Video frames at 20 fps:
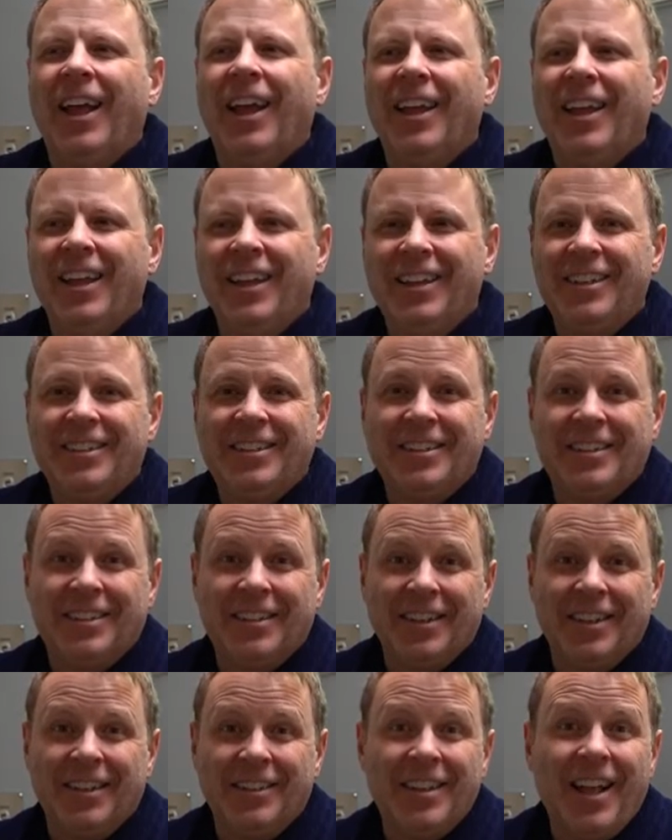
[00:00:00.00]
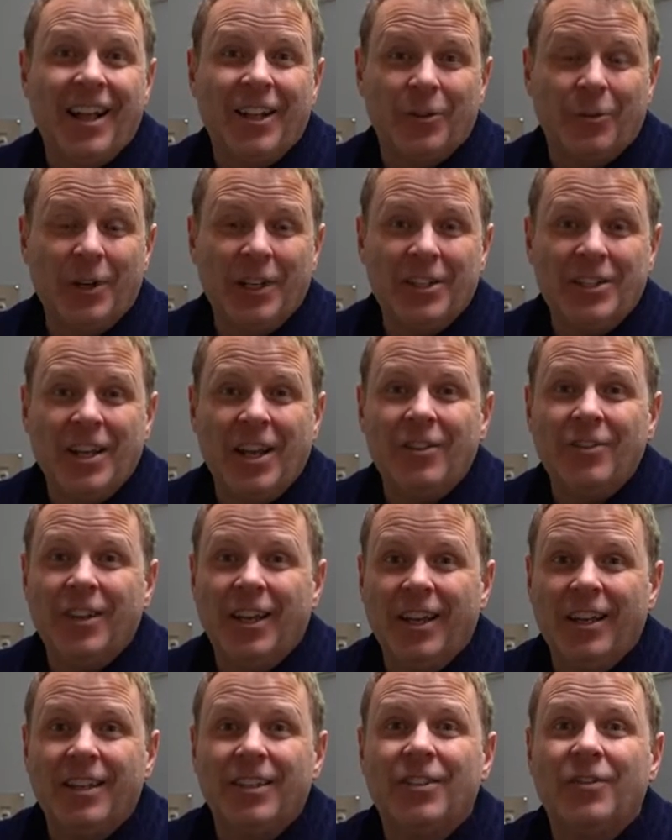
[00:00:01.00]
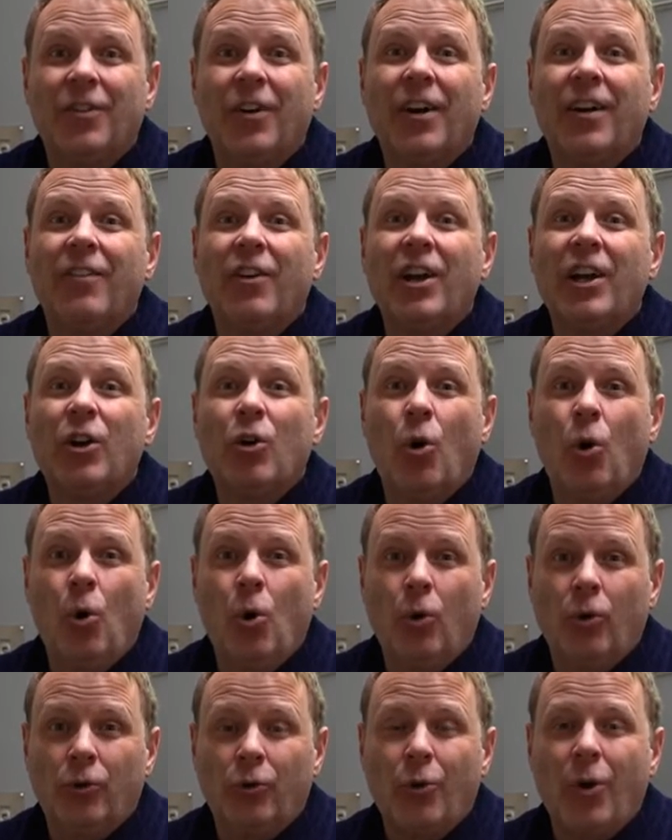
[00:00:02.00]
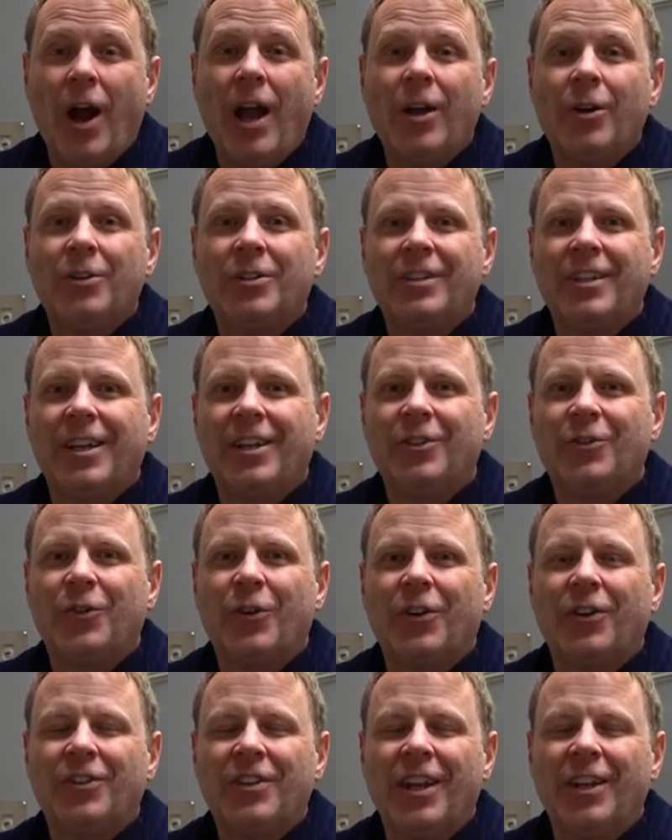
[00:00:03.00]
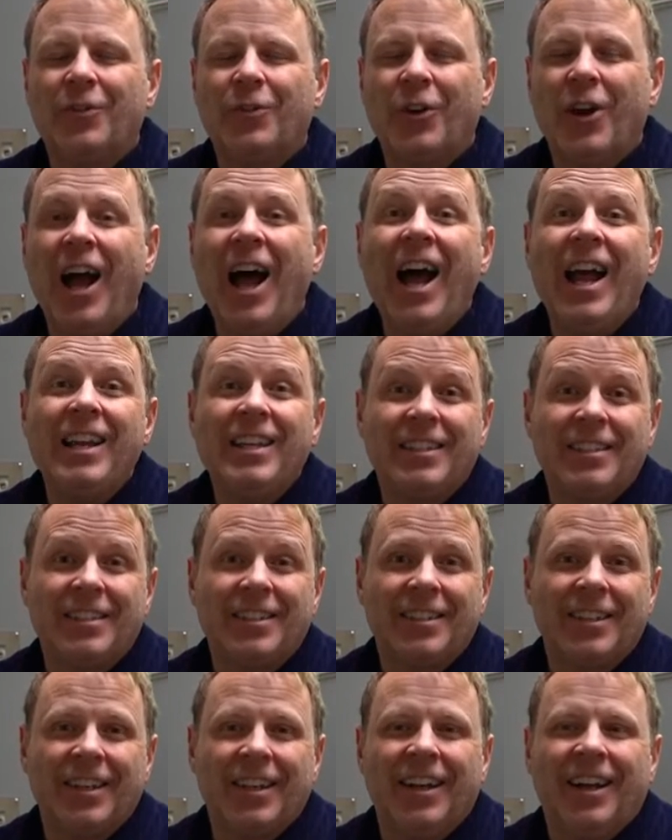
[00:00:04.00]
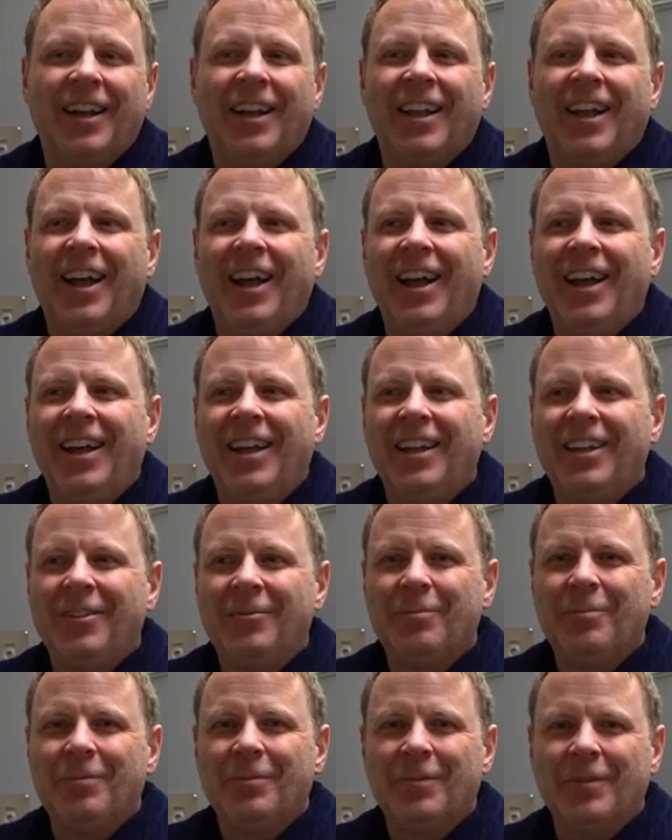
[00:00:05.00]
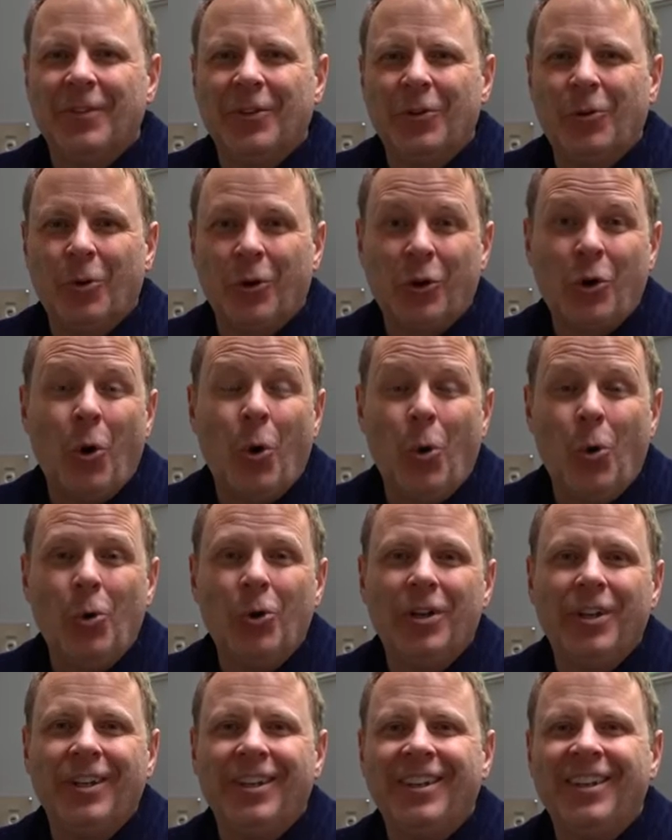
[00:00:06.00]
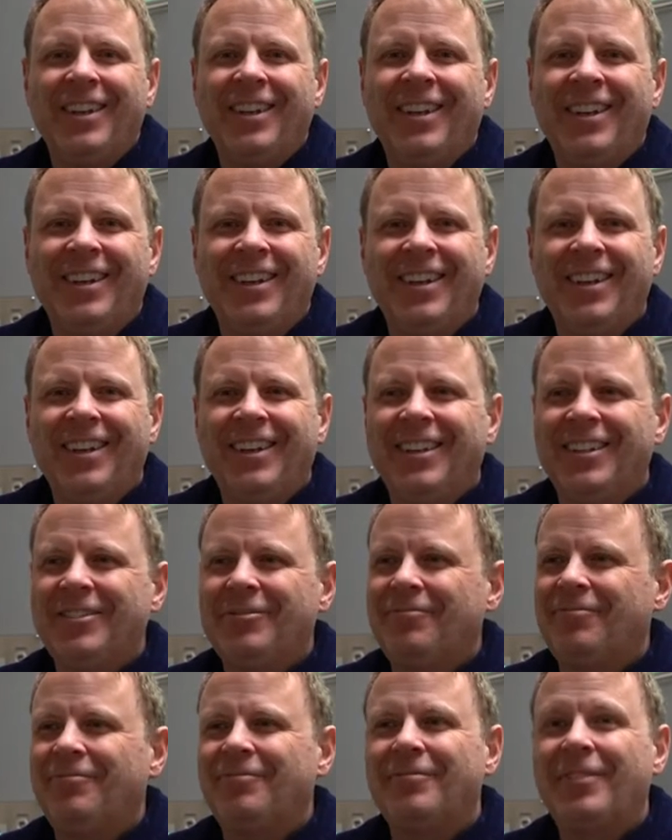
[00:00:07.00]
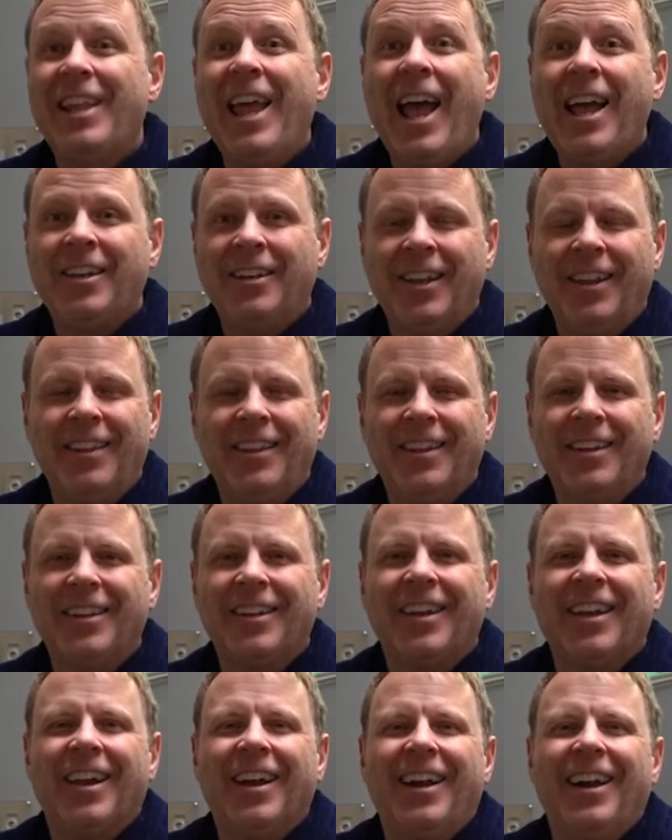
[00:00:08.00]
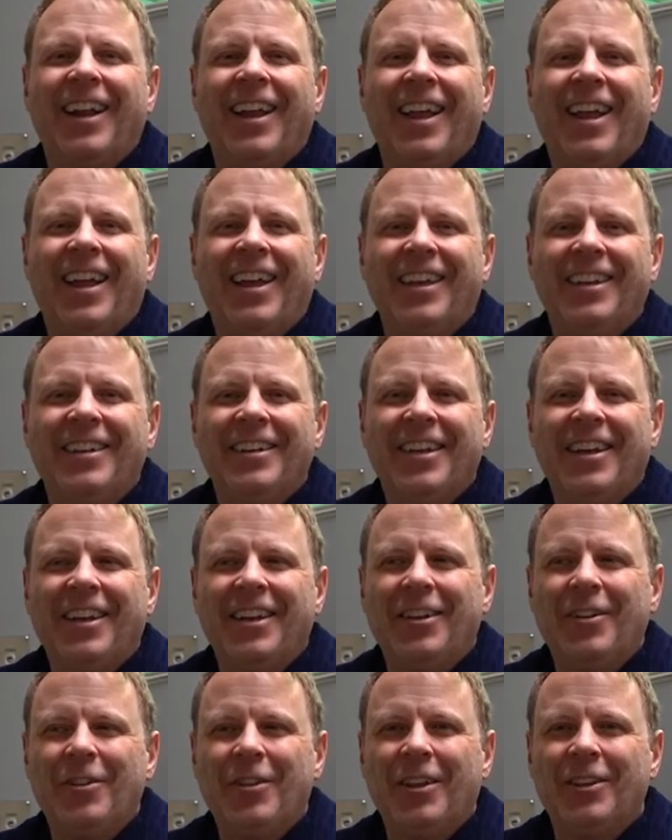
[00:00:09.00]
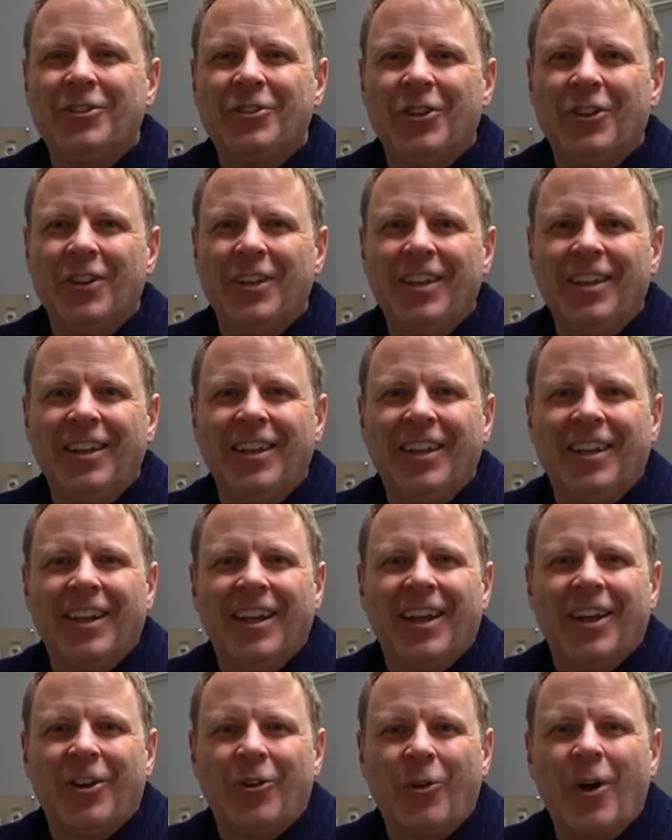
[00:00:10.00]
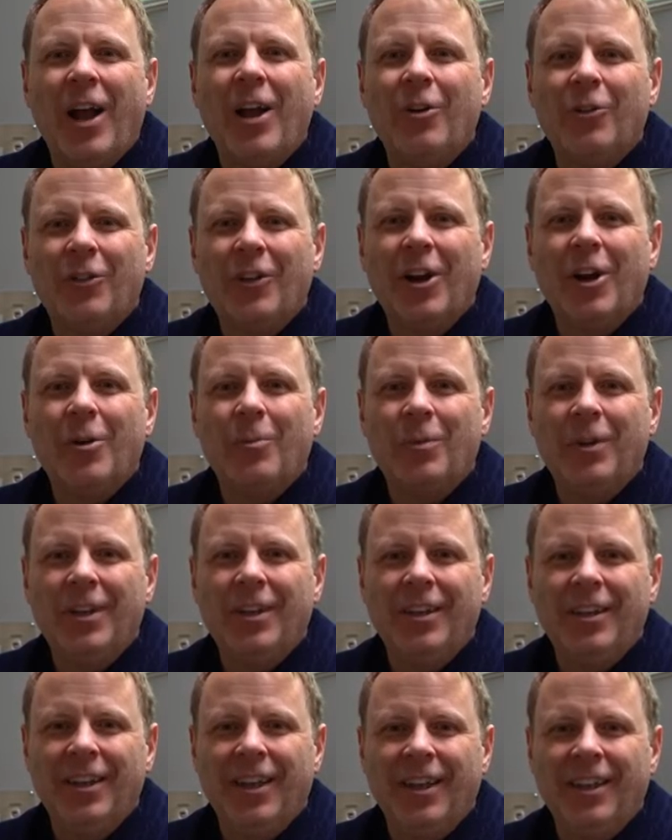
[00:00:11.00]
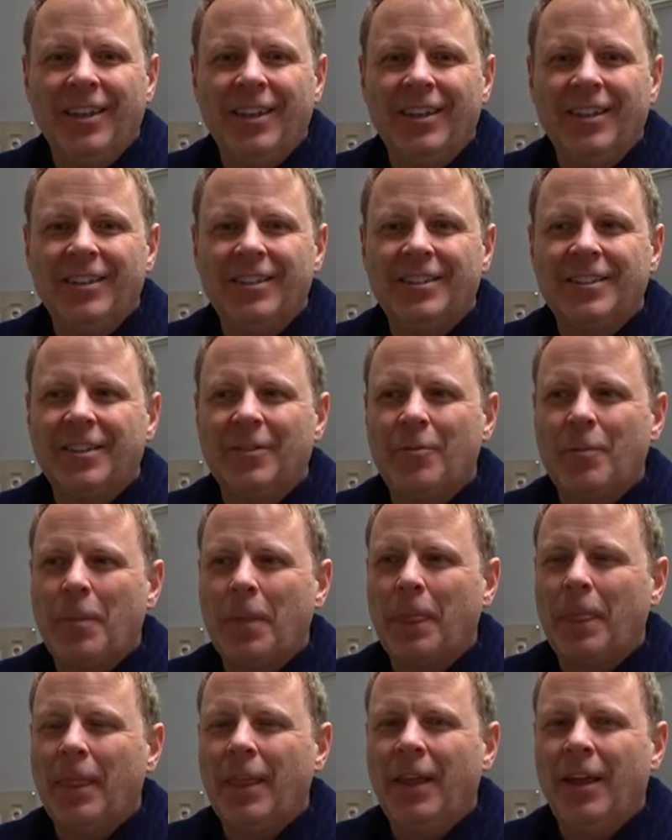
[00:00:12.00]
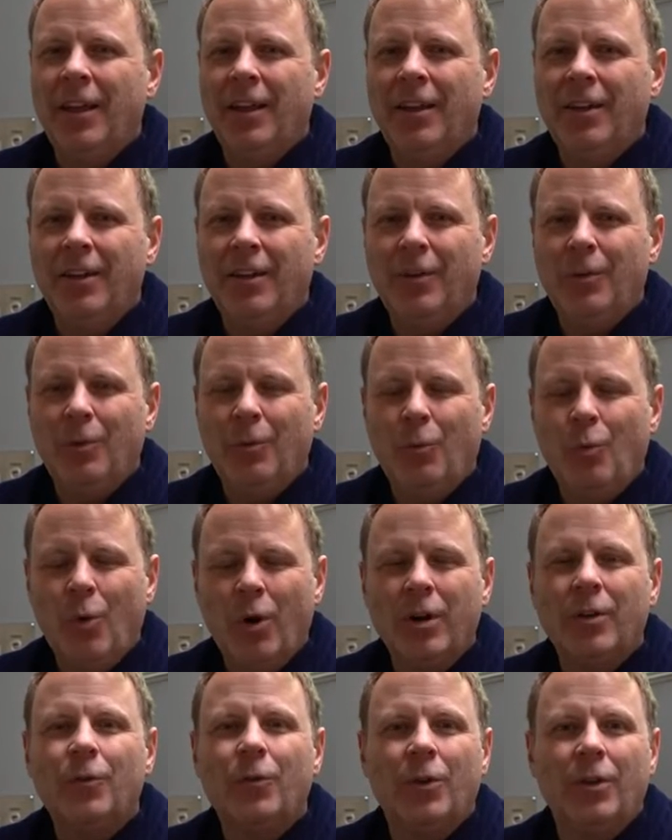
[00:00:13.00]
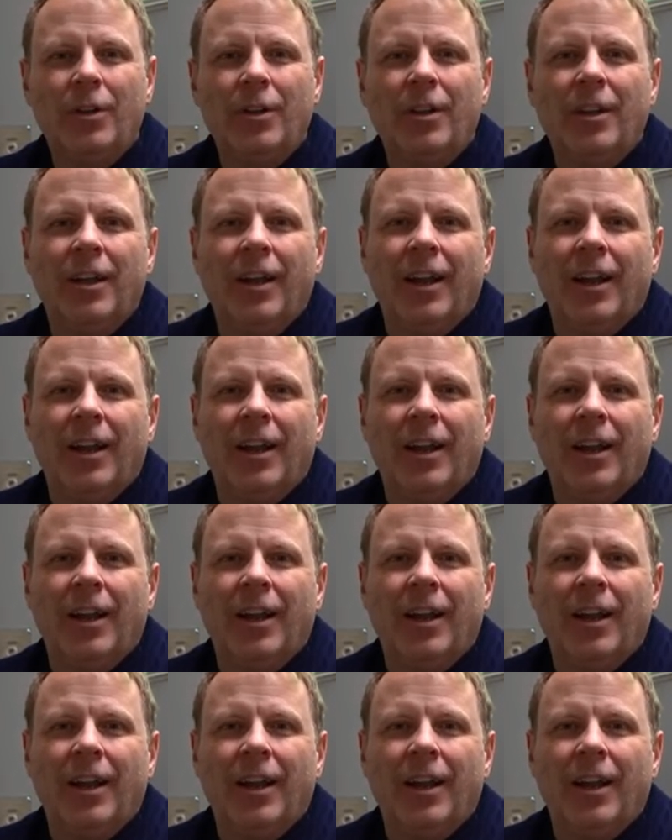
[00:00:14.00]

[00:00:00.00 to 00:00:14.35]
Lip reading: it's exactly what it sounds like. It's very, very cold. Cryo stands for ice, or cold in Latin, I think. And so the cryotherapy is a wonderful